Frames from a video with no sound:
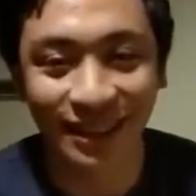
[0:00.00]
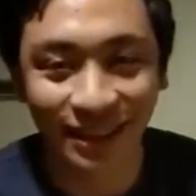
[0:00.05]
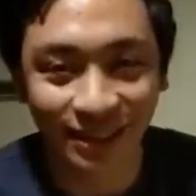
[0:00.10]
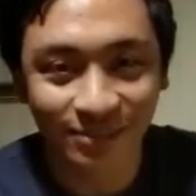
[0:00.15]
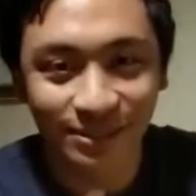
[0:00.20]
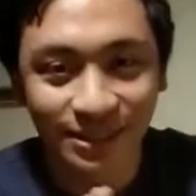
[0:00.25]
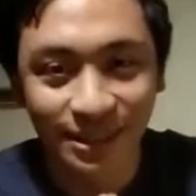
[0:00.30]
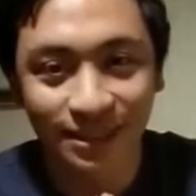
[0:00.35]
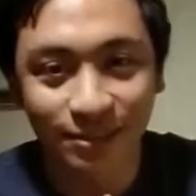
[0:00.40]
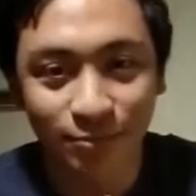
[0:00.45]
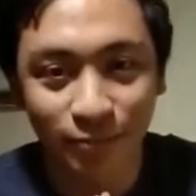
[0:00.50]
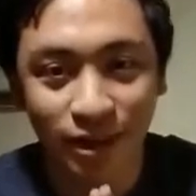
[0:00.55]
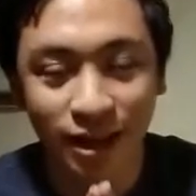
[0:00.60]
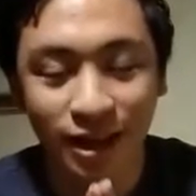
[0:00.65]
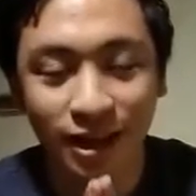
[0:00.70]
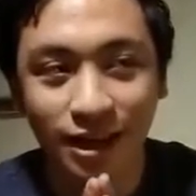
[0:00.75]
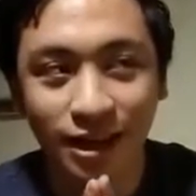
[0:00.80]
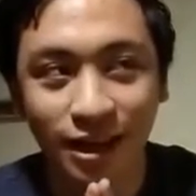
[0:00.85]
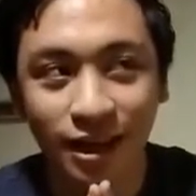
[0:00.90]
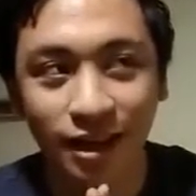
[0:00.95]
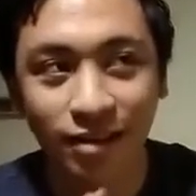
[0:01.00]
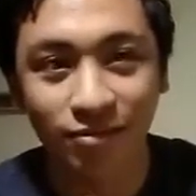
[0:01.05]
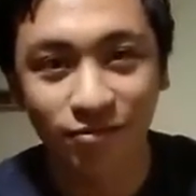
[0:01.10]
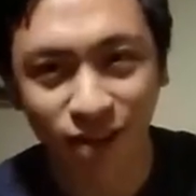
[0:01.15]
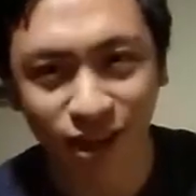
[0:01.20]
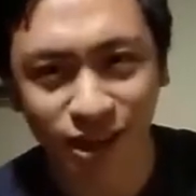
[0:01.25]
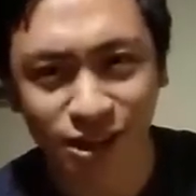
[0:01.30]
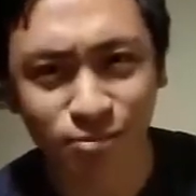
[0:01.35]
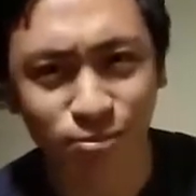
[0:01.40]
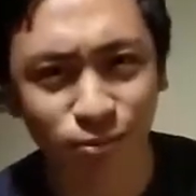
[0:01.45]
Thank you for mga
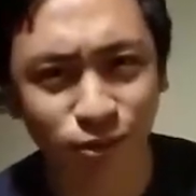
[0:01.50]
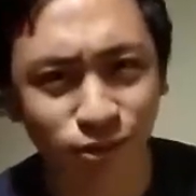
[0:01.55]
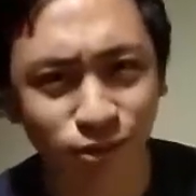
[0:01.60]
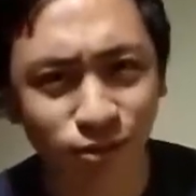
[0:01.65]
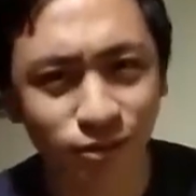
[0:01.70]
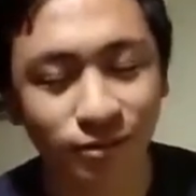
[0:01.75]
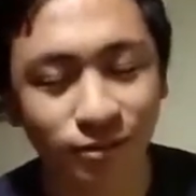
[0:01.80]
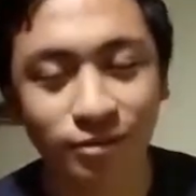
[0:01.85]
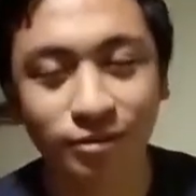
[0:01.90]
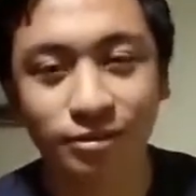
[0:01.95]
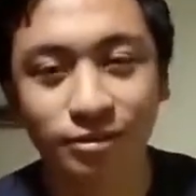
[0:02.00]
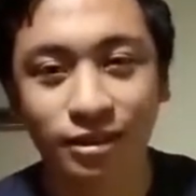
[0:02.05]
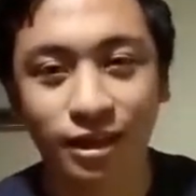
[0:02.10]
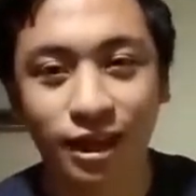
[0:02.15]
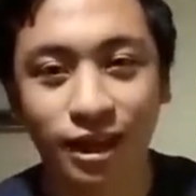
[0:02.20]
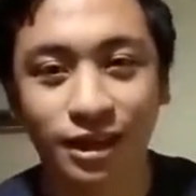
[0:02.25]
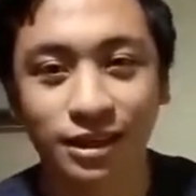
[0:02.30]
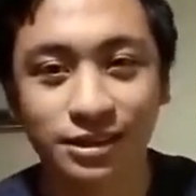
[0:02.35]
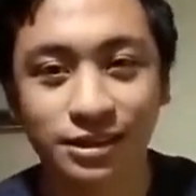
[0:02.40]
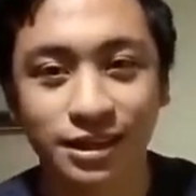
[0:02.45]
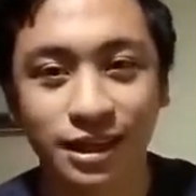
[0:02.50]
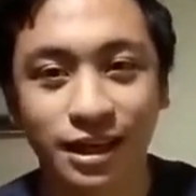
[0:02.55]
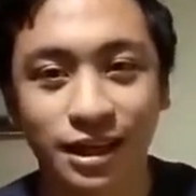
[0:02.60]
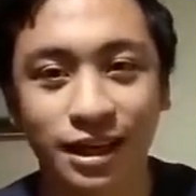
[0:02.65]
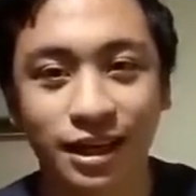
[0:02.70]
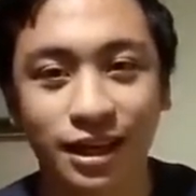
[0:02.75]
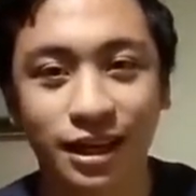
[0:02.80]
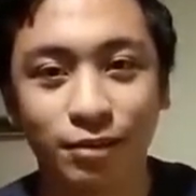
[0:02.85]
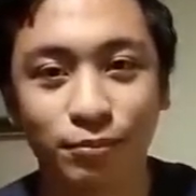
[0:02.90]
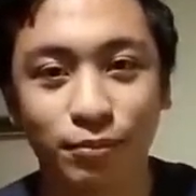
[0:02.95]
advice mo. Kag
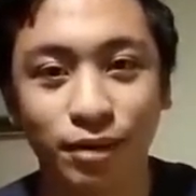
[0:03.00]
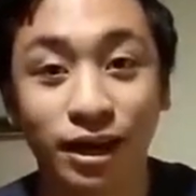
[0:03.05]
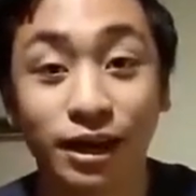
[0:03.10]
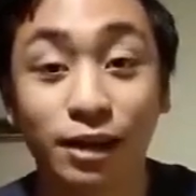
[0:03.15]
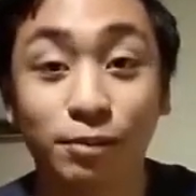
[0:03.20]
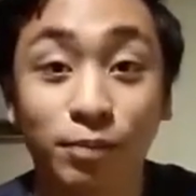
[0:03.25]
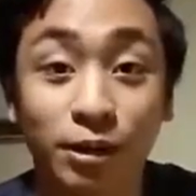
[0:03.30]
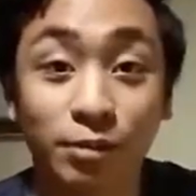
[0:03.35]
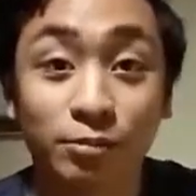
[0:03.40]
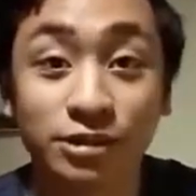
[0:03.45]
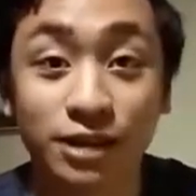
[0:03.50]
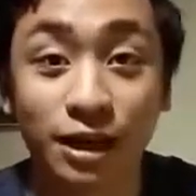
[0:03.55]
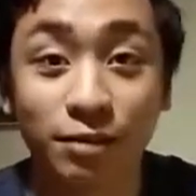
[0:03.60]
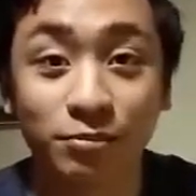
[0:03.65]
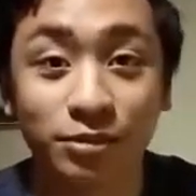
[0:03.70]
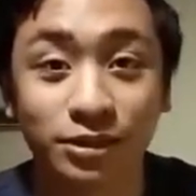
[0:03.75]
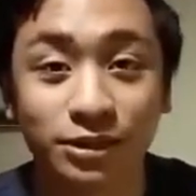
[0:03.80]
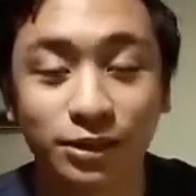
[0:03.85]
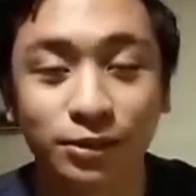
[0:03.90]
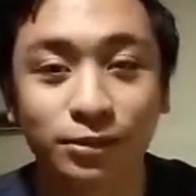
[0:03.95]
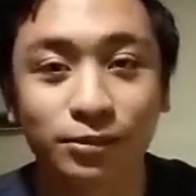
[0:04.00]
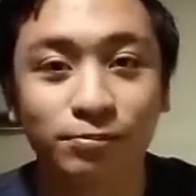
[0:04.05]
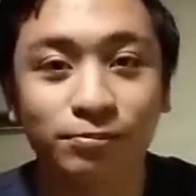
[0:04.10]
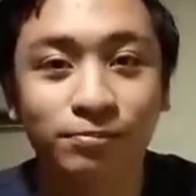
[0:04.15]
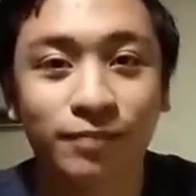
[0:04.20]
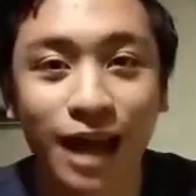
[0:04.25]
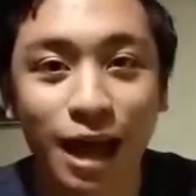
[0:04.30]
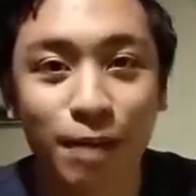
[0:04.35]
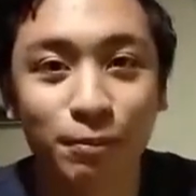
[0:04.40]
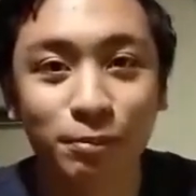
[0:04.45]
sa mga libre mo sa amin. So,
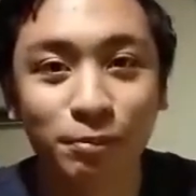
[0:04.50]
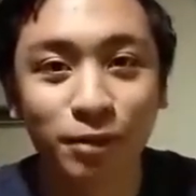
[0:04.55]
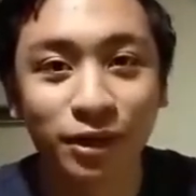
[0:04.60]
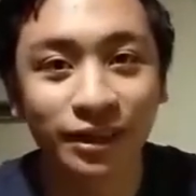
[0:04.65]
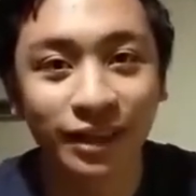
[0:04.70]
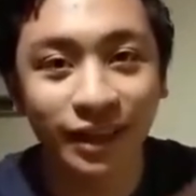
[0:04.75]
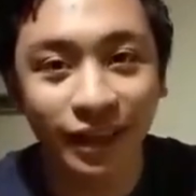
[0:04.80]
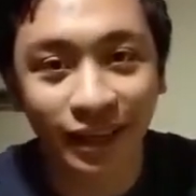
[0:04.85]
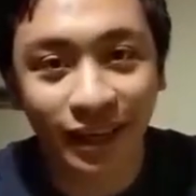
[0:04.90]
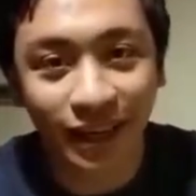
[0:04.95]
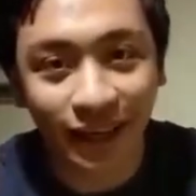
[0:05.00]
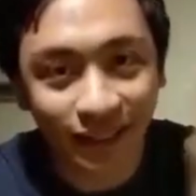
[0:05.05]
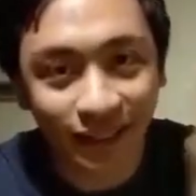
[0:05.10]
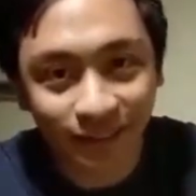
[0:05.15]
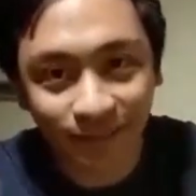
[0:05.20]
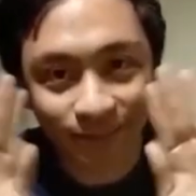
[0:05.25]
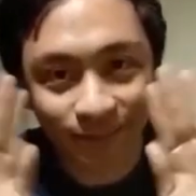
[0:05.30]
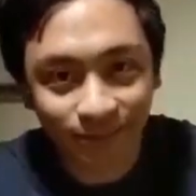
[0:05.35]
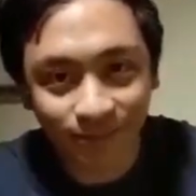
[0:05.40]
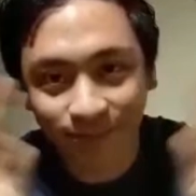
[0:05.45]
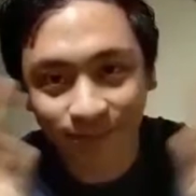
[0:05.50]
happy birthday again!